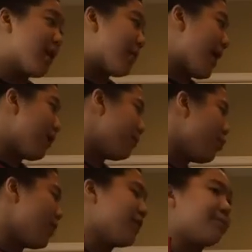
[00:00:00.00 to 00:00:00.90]
about
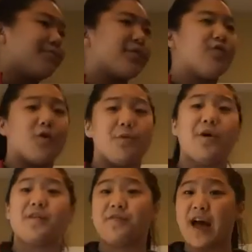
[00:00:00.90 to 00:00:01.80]

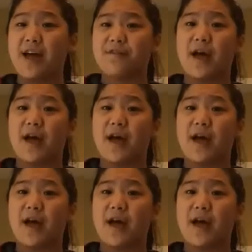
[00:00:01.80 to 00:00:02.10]
4.5.